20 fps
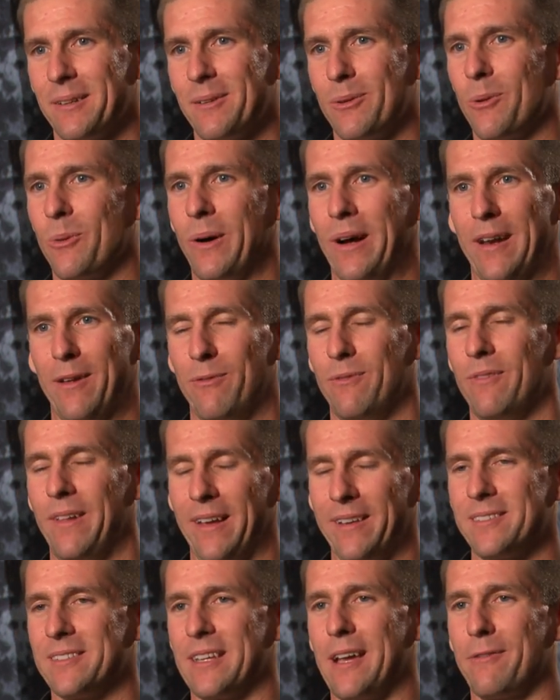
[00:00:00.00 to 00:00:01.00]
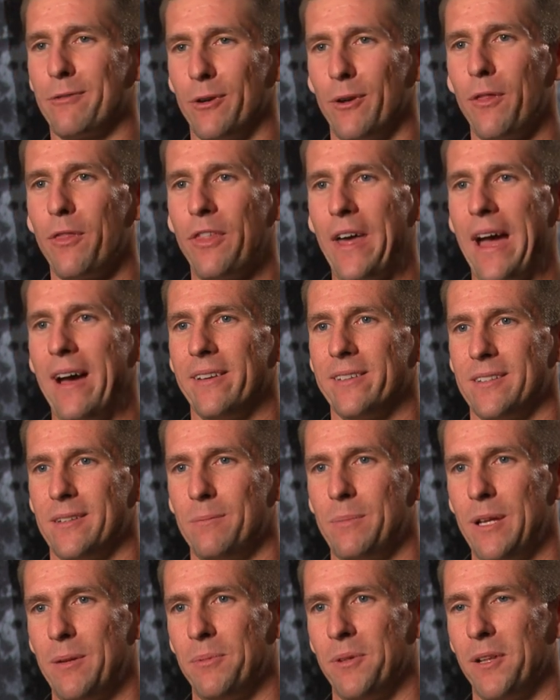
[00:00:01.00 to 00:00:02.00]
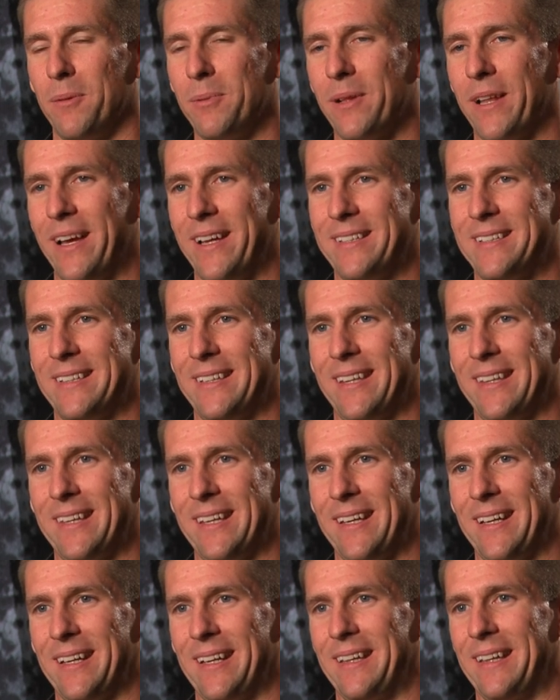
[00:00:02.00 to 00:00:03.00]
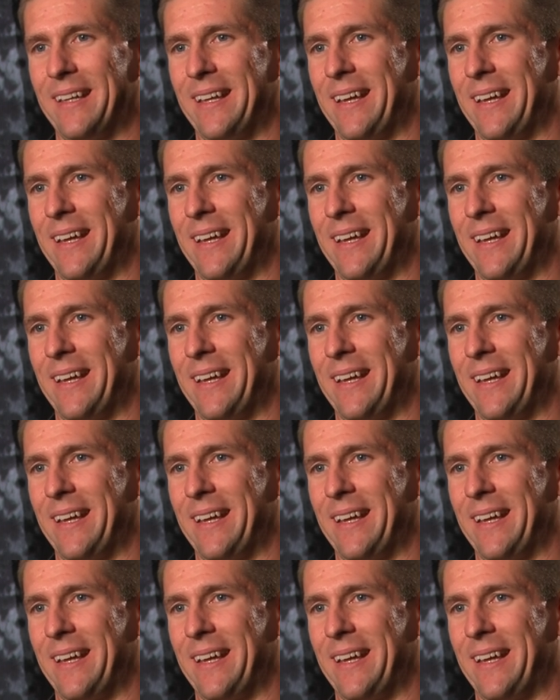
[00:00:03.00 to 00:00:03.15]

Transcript: quite a, like several thousand people applied to the thing and,